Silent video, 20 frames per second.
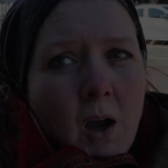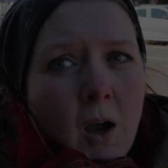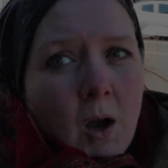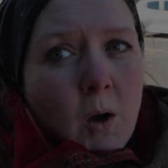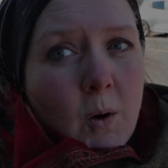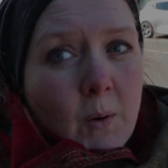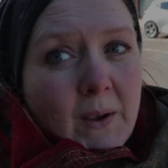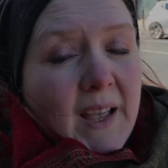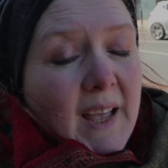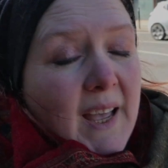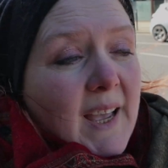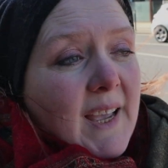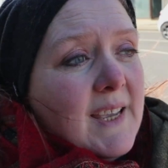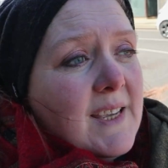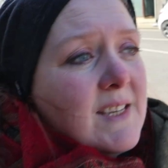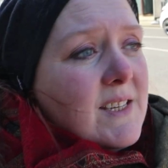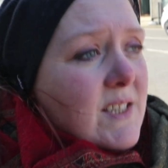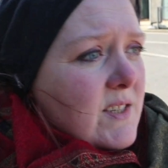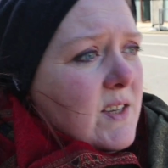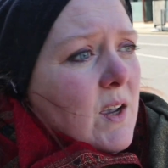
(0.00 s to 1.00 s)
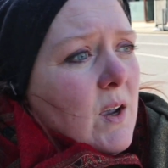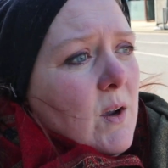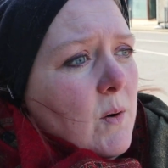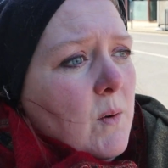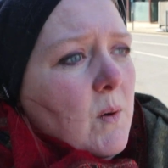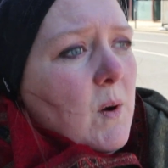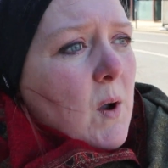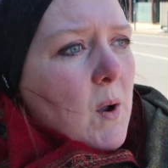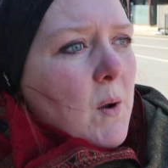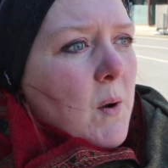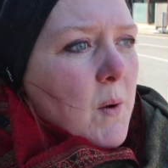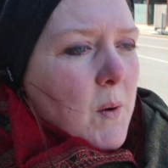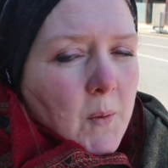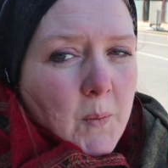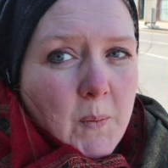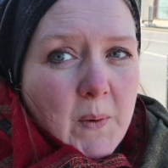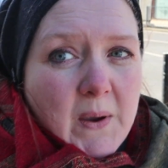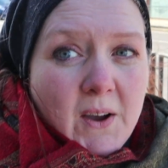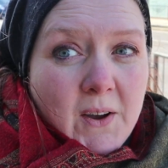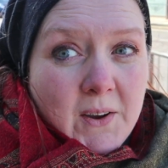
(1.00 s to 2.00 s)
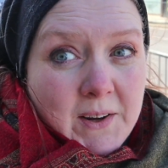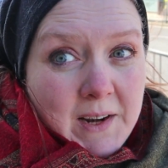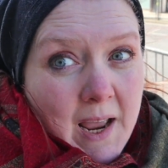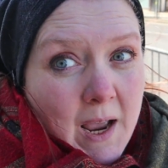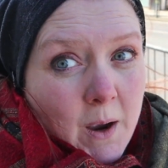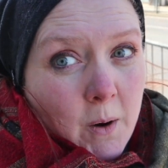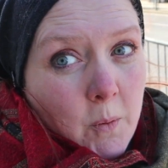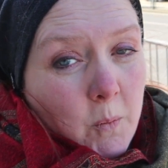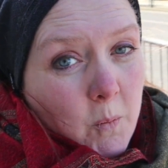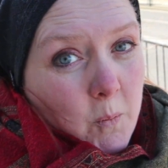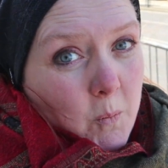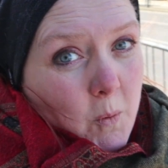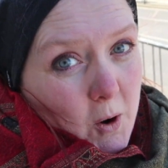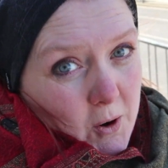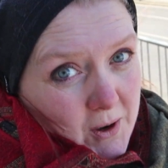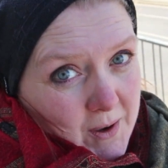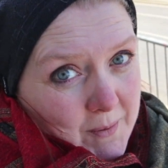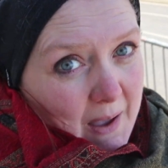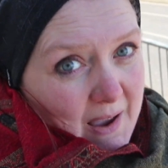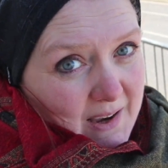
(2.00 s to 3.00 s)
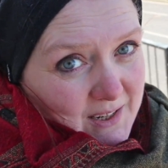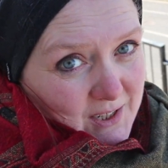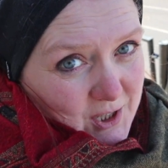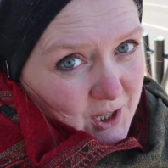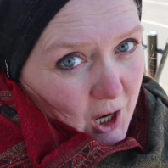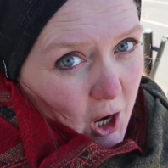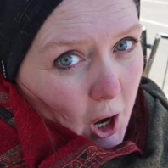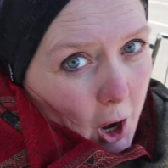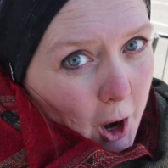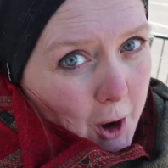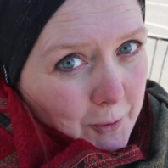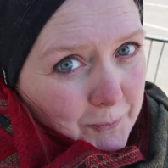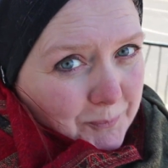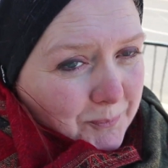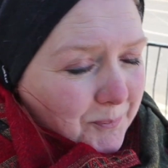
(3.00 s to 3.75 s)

Okay, so we are now walking back to the car.